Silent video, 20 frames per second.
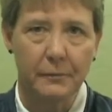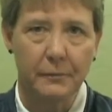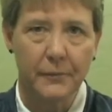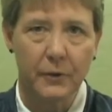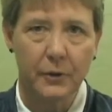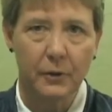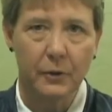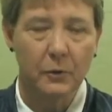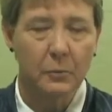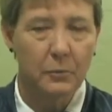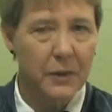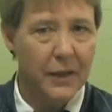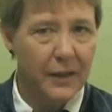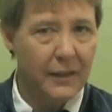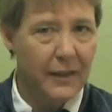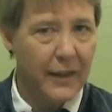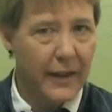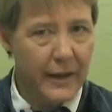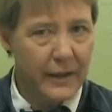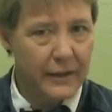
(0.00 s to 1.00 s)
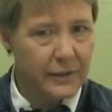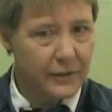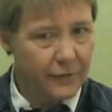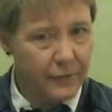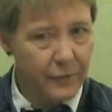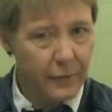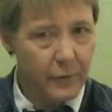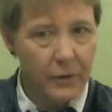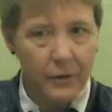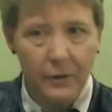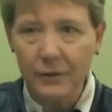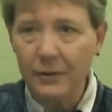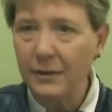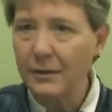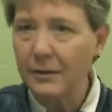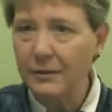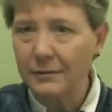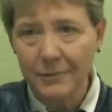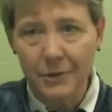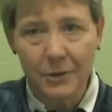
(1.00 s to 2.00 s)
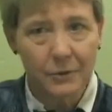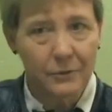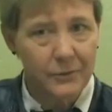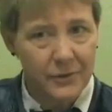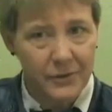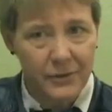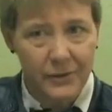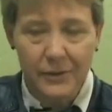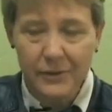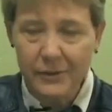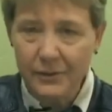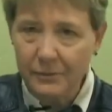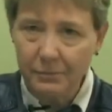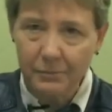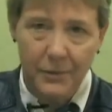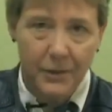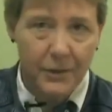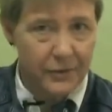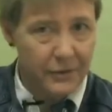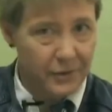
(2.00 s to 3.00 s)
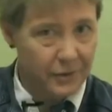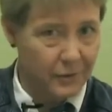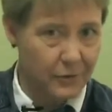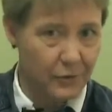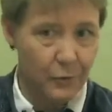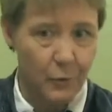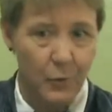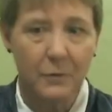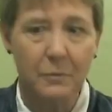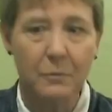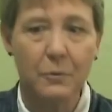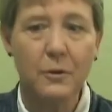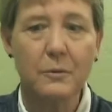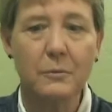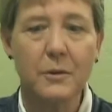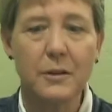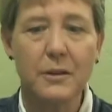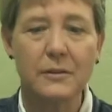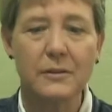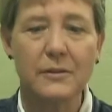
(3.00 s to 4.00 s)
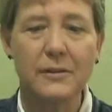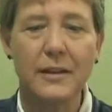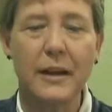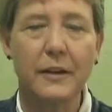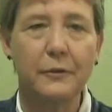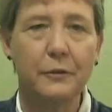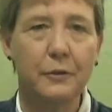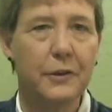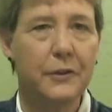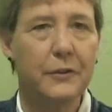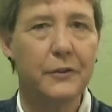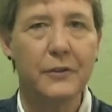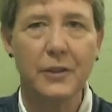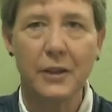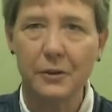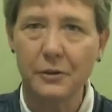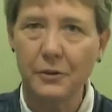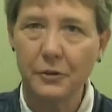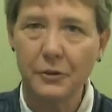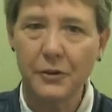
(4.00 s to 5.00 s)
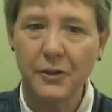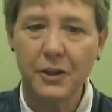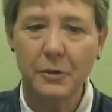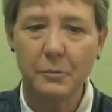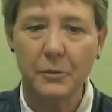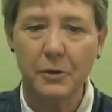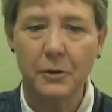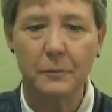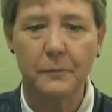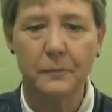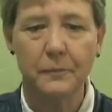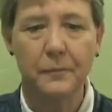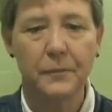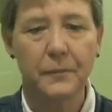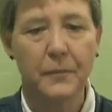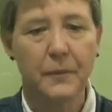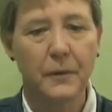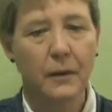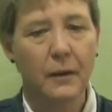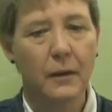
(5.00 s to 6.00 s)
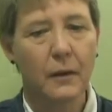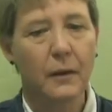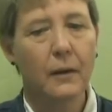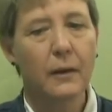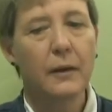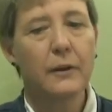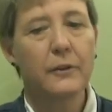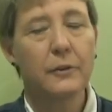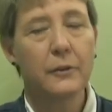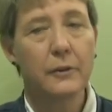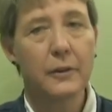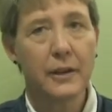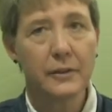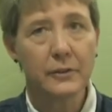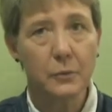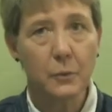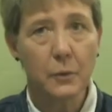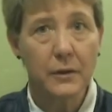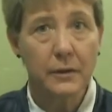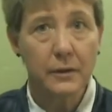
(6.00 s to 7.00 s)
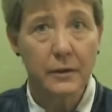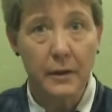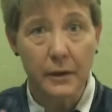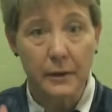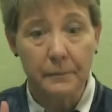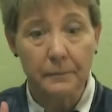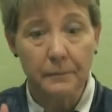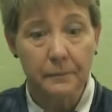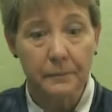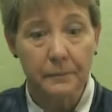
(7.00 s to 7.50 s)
So it may last for 6 months or 12 more months after you've done your chemo. So that's one thing.